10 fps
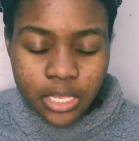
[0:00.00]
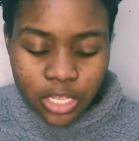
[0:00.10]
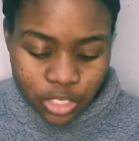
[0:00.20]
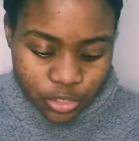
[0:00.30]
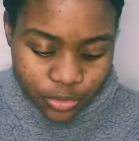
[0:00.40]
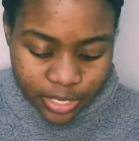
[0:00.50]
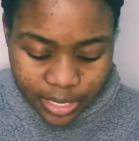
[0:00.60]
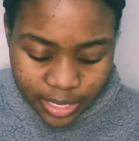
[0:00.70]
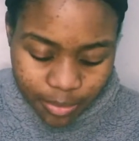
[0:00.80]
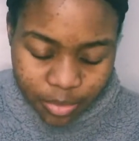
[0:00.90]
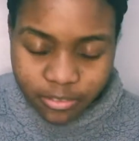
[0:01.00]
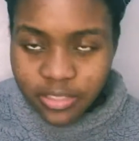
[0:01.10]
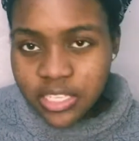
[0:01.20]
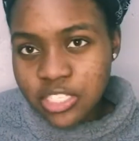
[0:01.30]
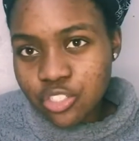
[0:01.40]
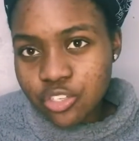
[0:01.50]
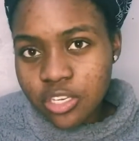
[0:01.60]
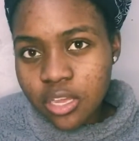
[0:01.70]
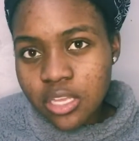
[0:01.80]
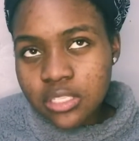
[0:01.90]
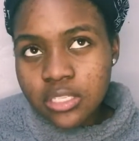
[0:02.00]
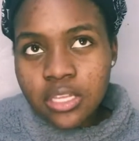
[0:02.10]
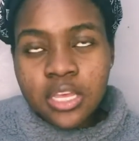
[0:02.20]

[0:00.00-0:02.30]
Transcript: So here are a couple of things that you can ask.